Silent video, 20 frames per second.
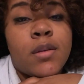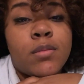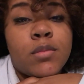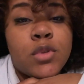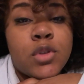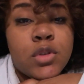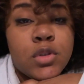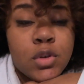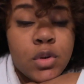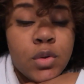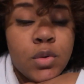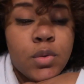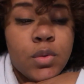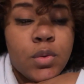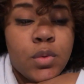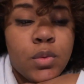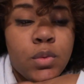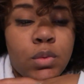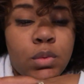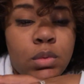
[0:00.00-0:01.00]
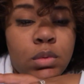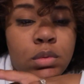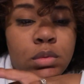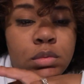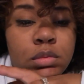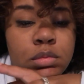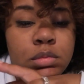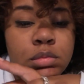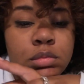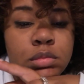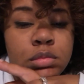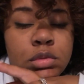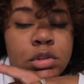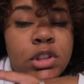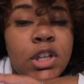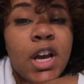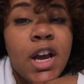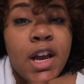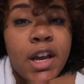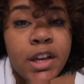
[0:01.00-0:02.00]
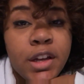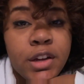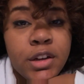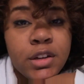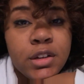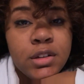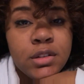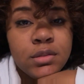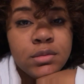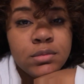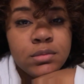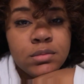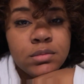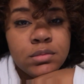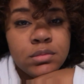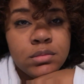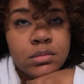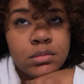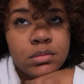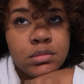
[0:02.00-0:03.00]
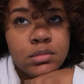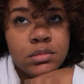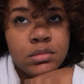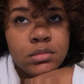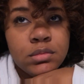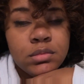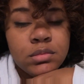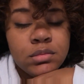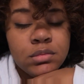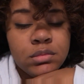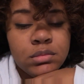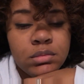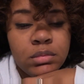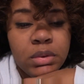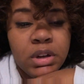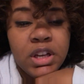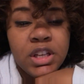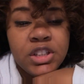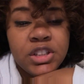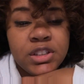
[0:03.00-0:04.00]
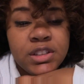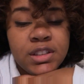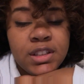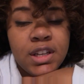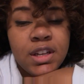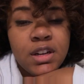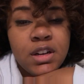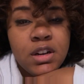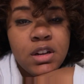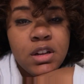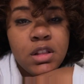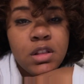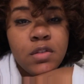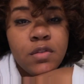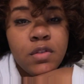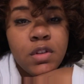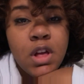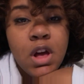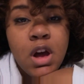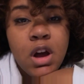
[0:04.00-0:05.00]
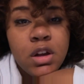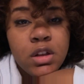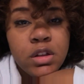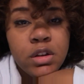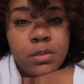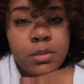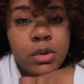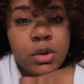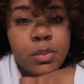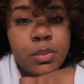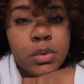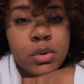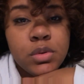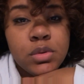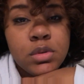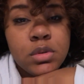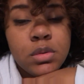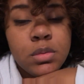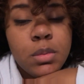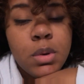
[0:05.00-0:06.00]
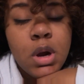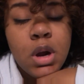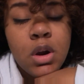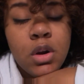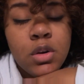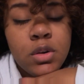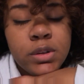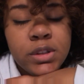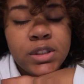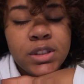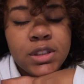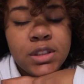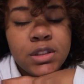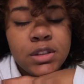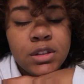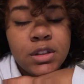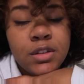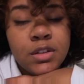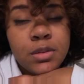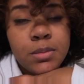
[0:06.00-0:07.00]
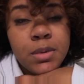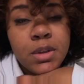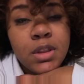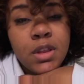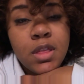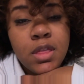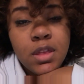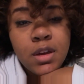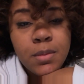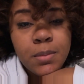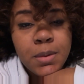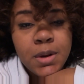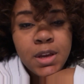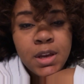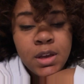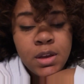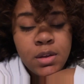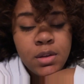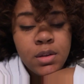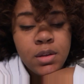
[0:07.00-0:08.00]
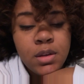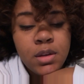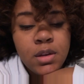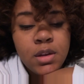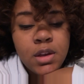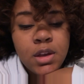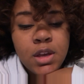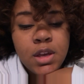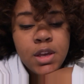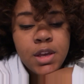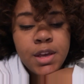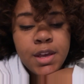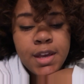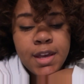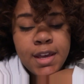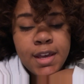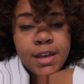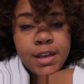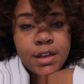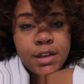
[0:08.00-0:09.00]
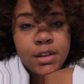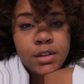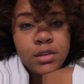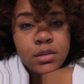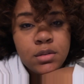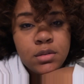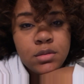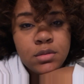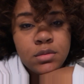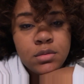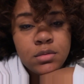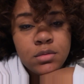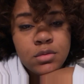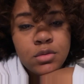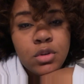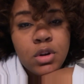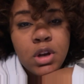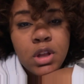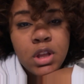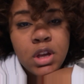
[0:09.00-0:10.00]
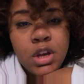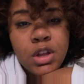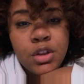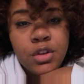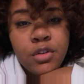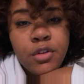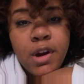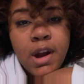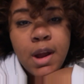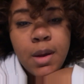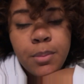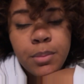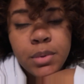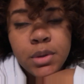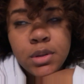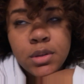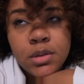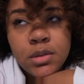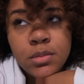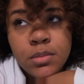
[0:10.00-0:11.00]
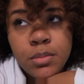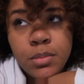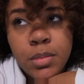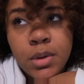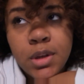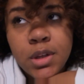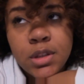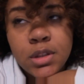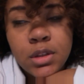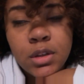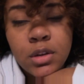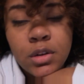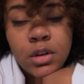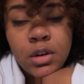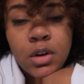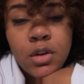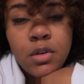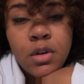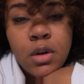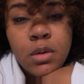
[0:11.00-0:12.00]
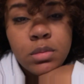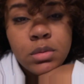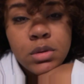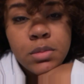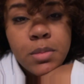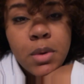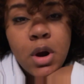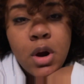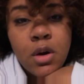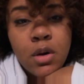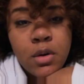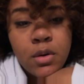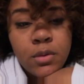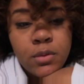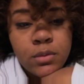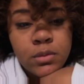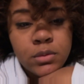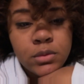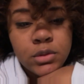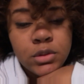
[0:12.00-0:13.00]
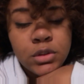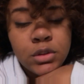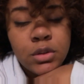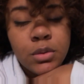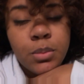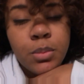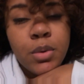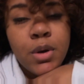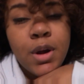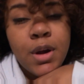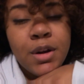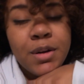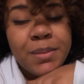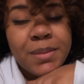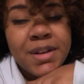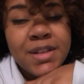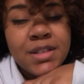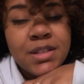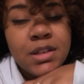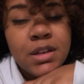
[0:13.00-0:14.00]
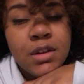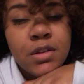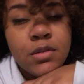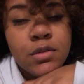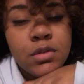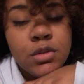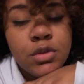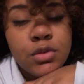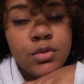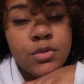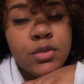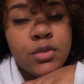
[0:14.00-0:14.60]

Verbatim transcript: I'm so tired, but I just edited the vlog that I'm gonna post tomorrow because I still have to make the thumbnail and do all the other crap. But it's gonna go up tomorrow. So I'm proud of myself, two